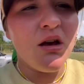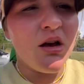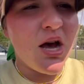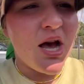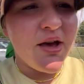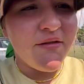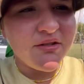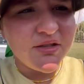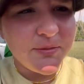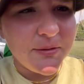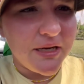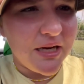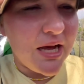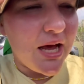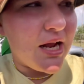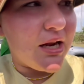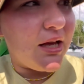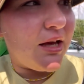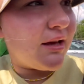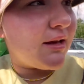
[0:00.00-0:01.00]
I have a splitting
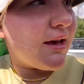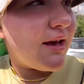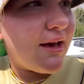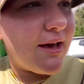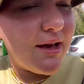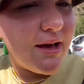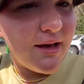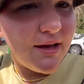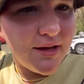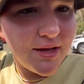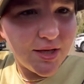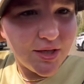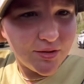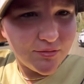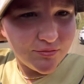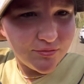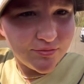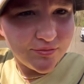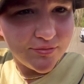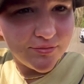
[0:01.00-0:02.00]
headache,
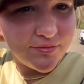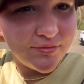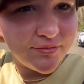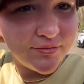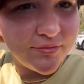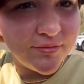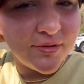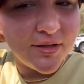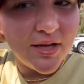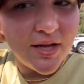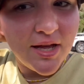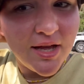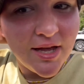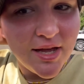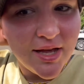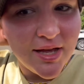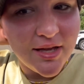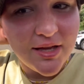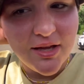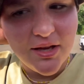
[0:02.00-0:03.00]
and
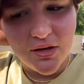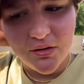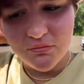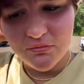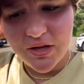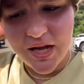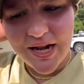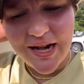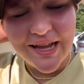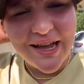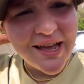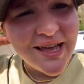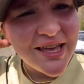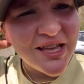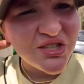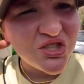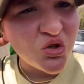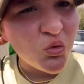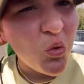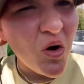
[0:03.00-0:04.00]
yeah, and I got
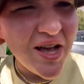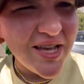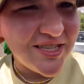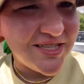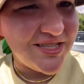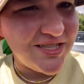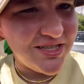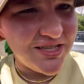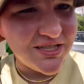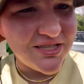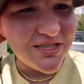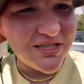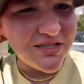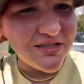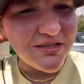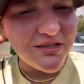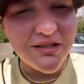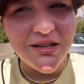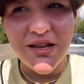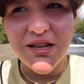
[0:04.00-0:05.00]
hit twice in this,
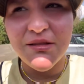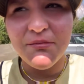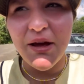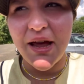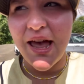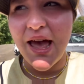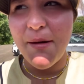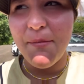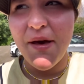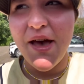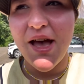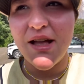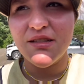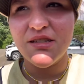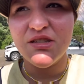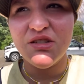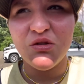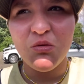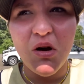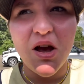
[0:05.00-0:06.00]
in my at
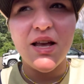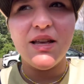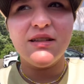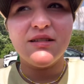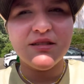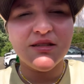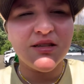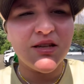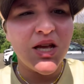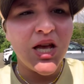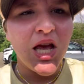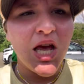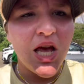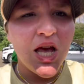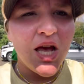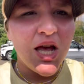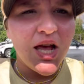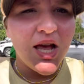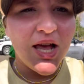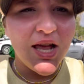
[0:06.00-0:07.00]
bats, twice,
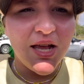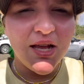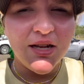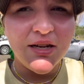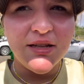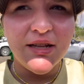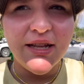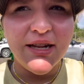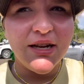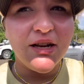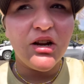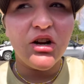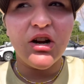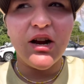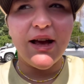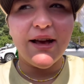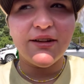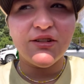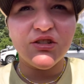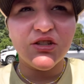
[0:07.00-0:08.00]
and they didn't hurt
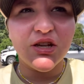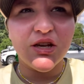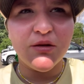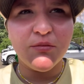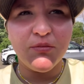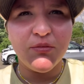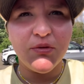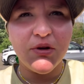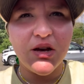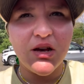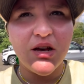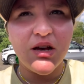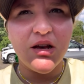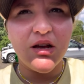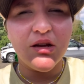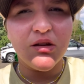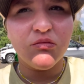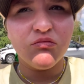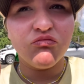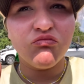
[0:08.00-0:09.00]
actually,
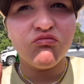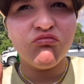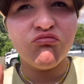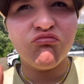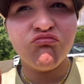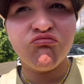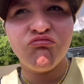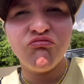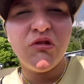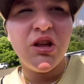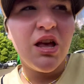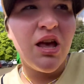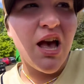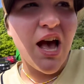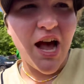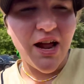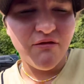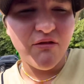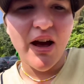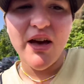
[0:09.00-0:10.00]
but
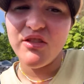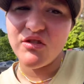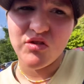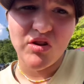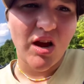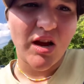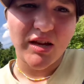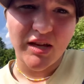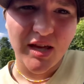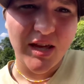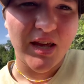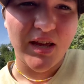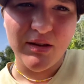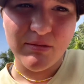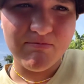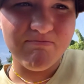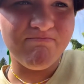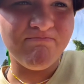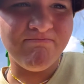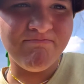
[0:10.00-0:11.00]
I'd rather not get
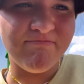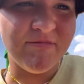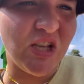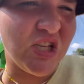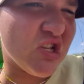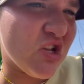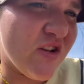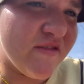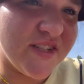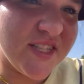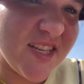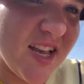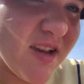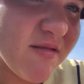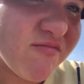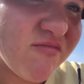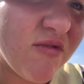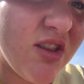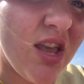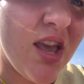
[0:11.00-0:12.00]
hit. That's all I have to
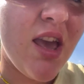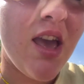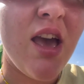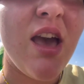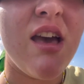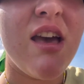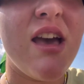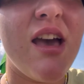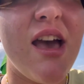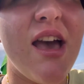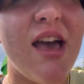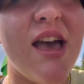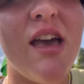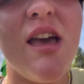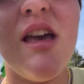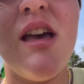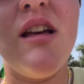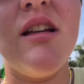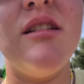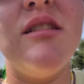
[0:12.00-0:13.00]
say.
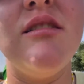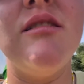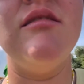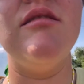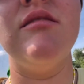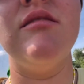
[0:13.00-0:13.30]
And